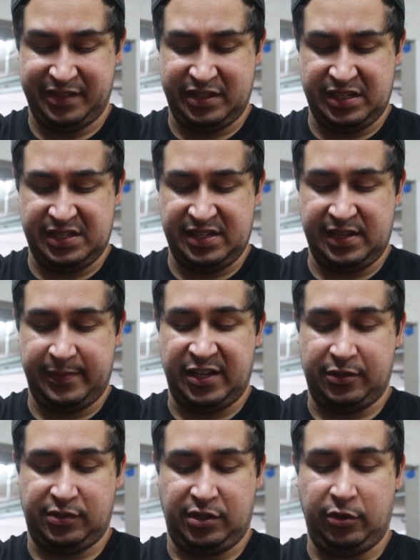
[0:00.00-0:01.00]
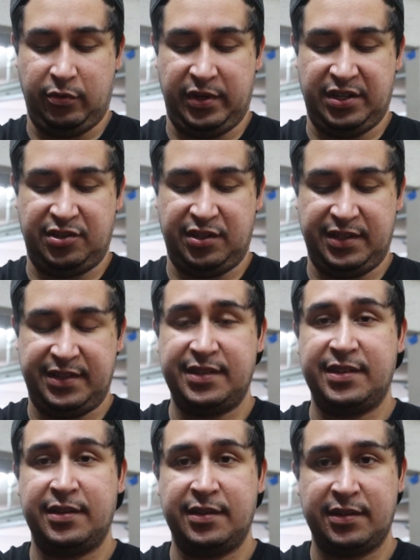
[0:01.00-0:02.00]
let's say about two
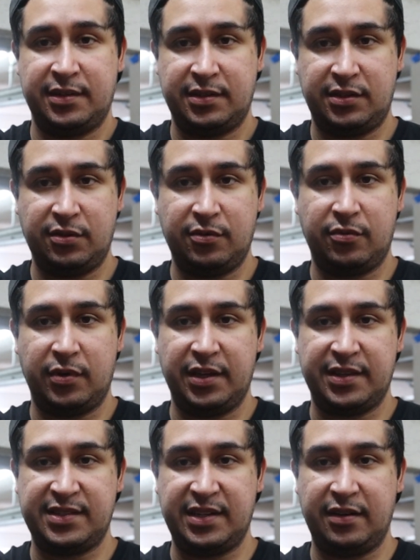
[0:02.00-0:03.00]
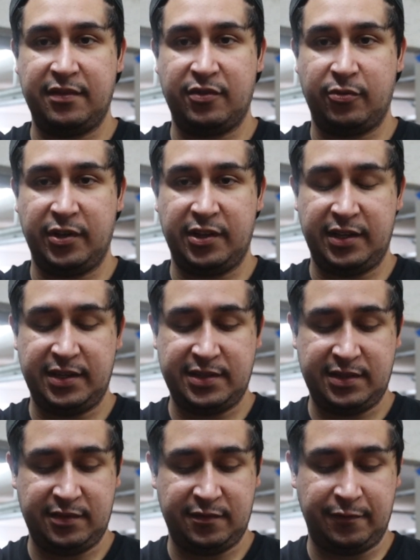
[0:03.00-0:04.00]
inches to where the center of the wheel
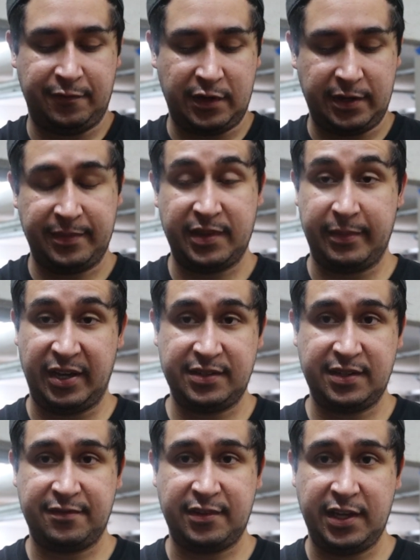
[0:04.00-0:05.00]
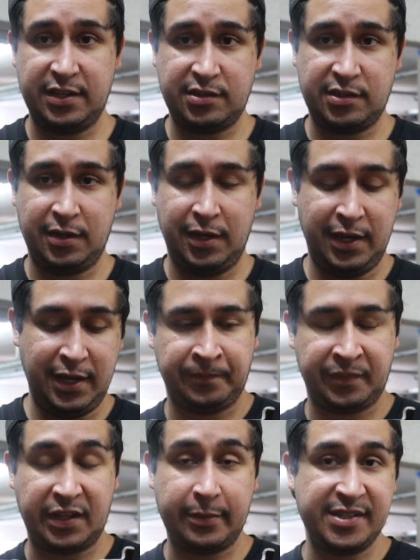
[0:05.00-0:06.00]
is from the mounting flange.
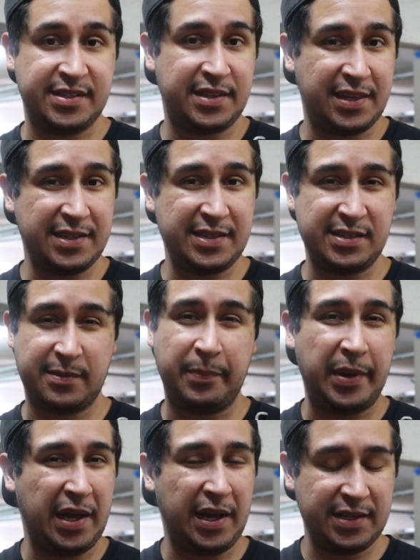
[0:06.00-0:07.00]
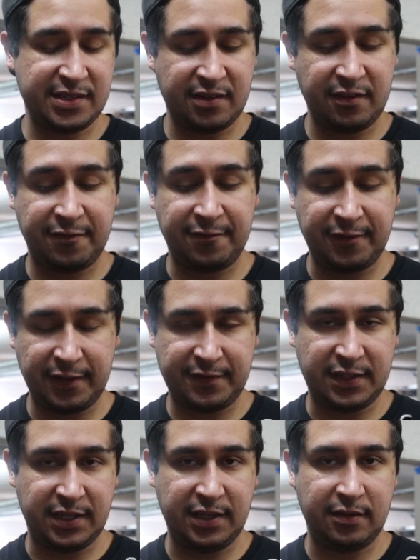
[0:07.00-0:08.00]
That means that this has a positive
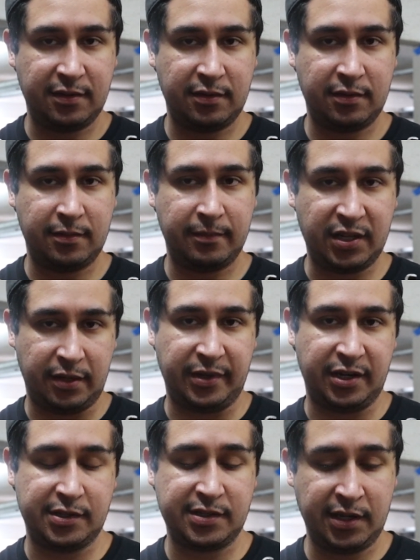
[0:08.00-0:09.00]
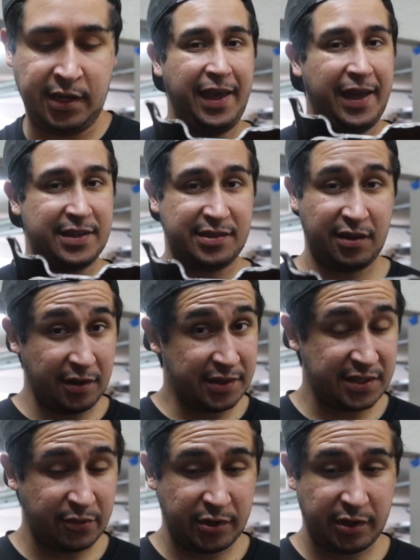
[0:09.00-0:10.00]
50 millimeters. And it's
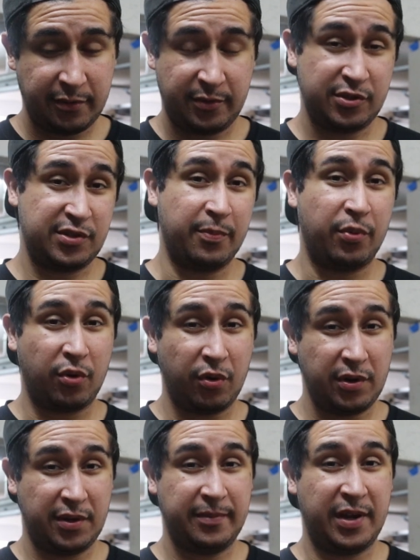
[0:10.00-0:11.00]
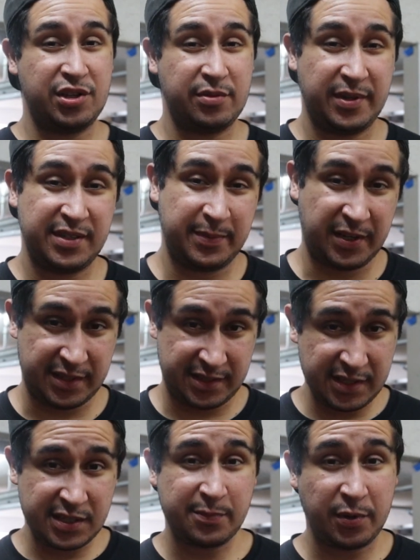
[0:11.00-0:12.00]
honestly one of the most important measurements because
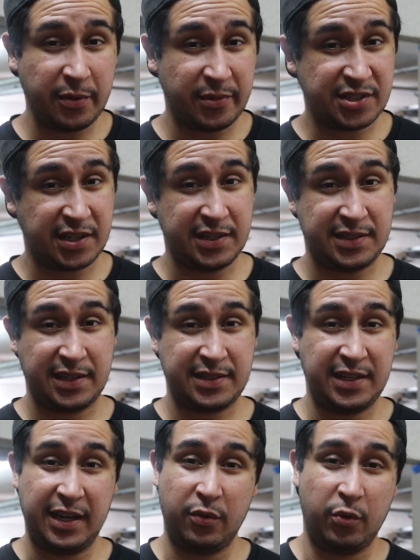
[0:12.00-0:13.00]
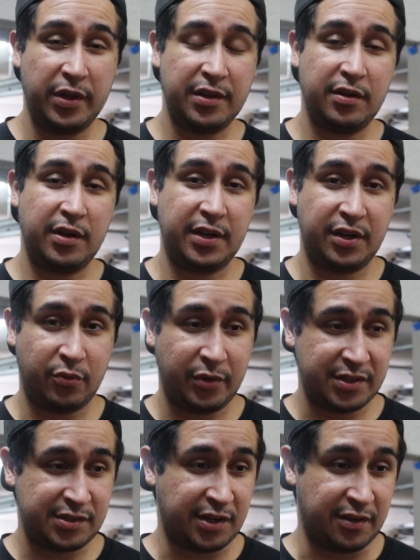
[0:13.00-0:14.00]
this is pretty much going to dictate whether or not your
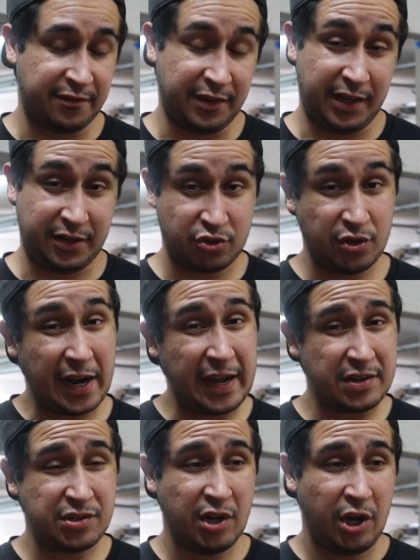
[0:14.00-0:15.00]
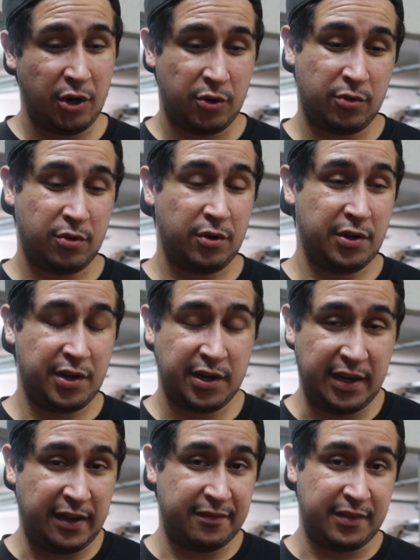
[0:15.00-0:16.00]
wheels are going to fit like trash or you're
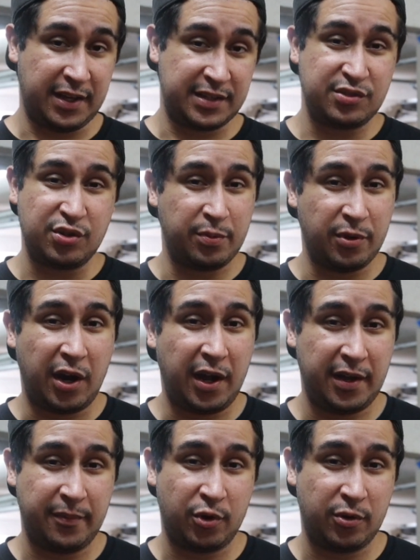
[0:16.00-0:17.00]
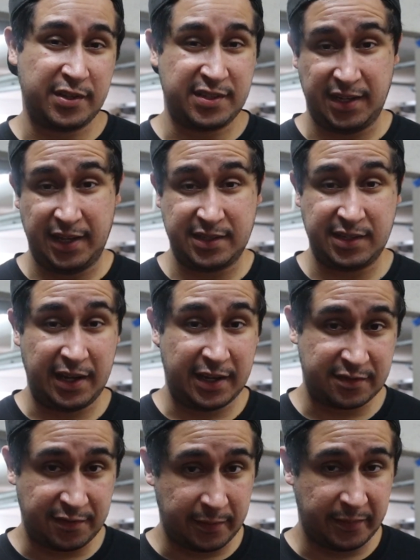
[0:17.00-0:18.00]
going to have like super hot boy stancy
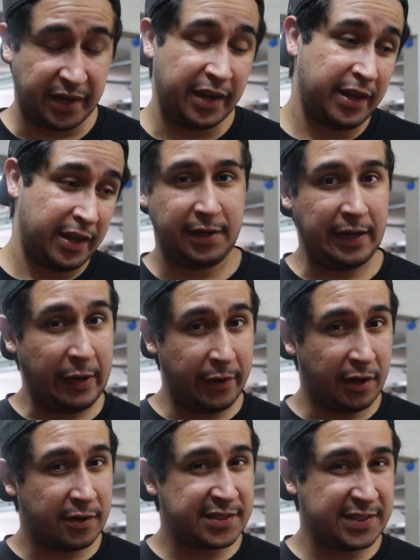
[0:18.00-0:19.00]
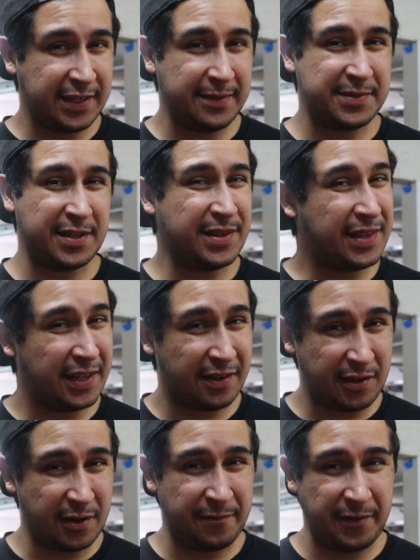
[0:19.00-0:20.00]
ass fitment. Now it all seems a
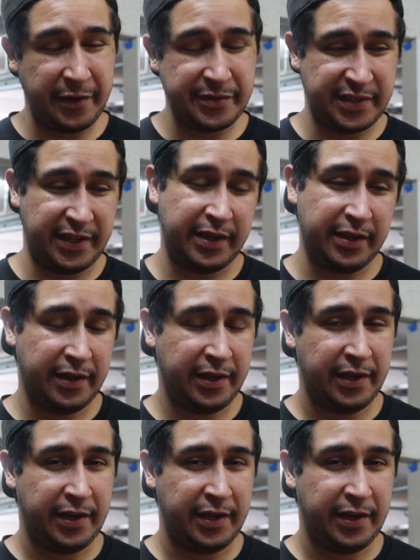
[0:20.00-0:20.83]
little confusing,